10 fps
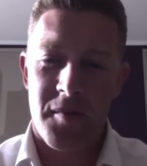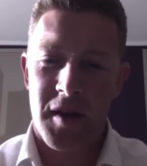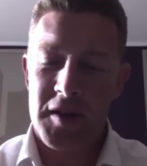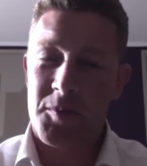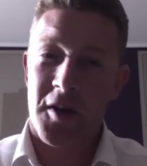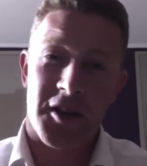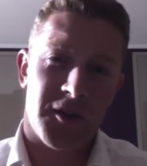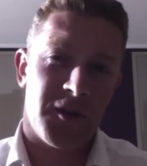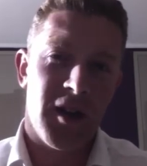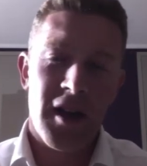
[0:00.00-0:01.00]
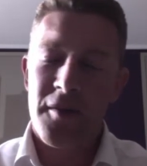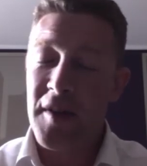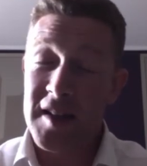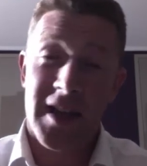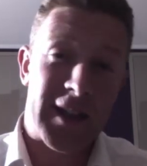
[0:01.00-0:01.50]
inspirational,
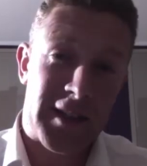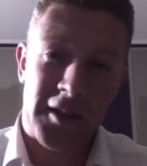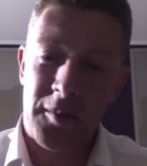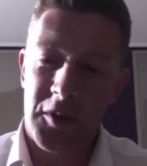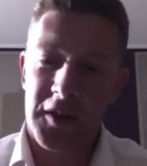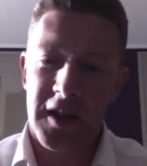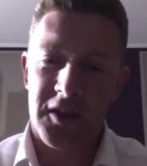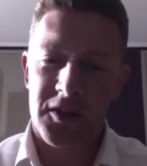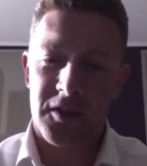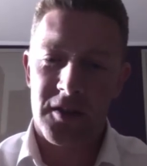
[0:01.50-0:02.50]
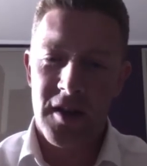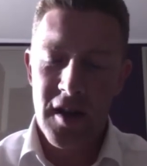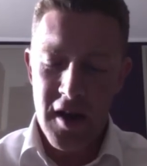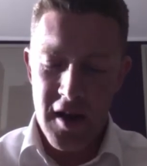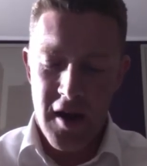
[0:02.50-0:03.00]
fantastic communication,
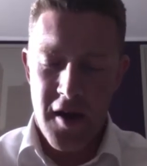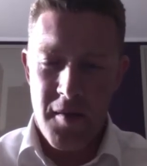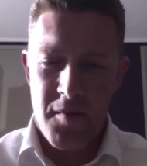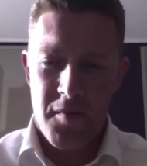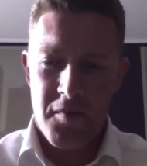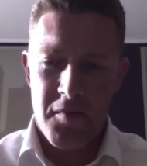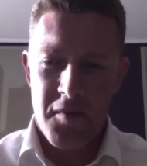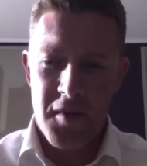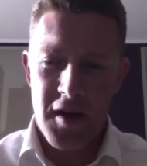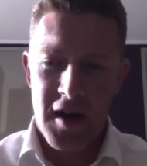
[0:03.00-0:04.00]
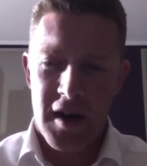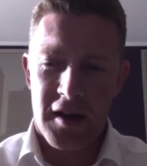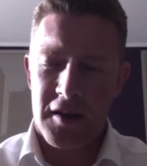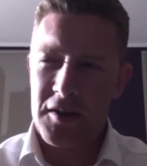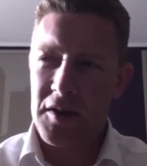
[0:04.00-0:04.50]

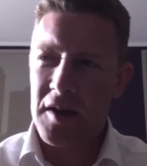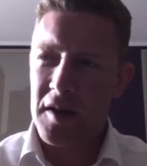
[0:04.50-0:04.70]
and